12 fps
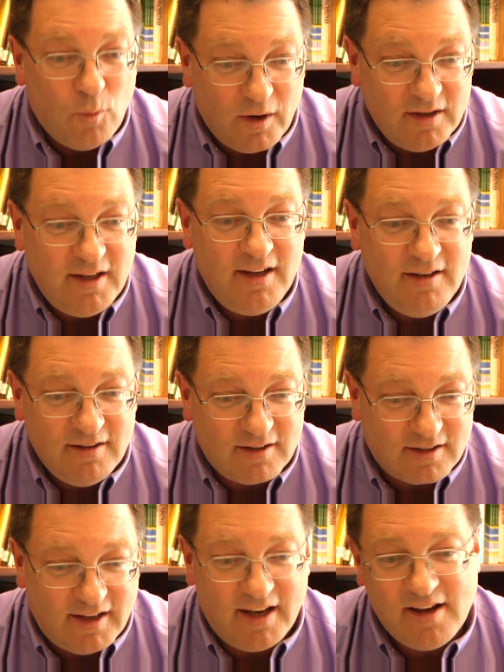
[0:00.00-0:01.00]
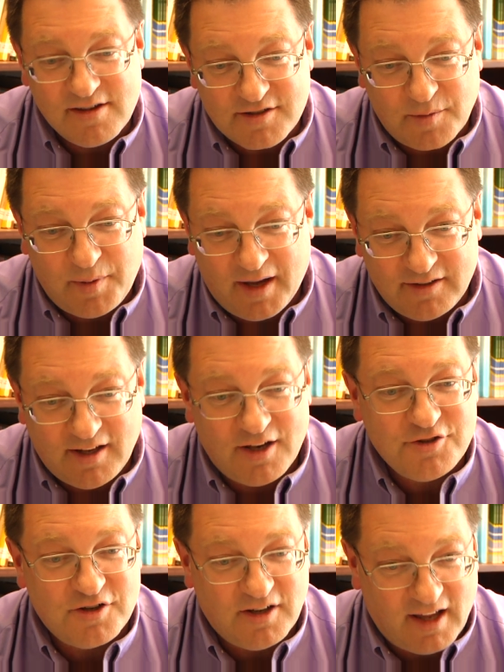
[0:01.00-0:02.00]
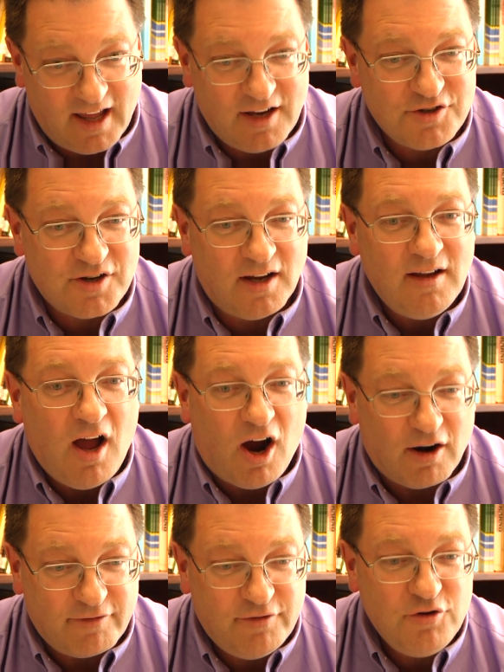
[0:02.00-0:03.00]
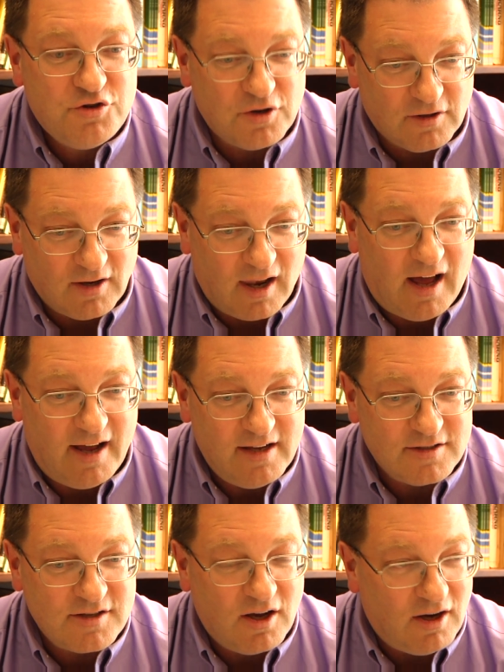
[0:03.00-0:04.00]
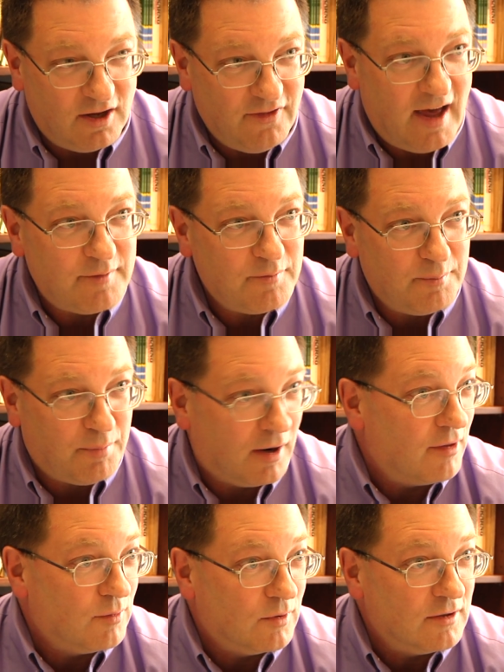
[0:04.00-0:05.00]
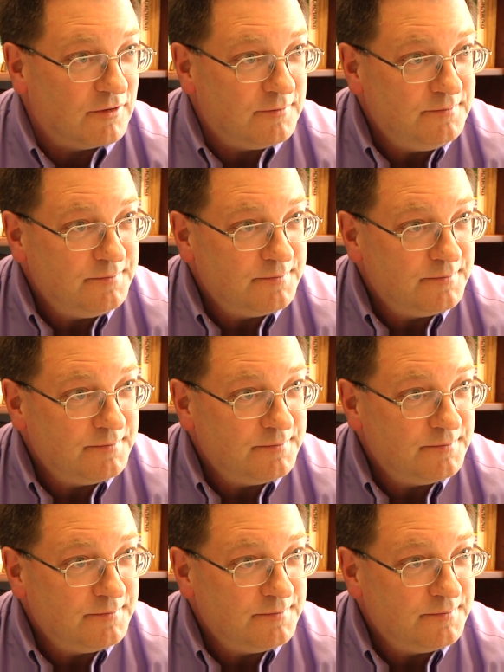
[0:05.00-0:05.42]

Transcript: We need Canadians to pay attention to Asia. Our future lies on that part of the world.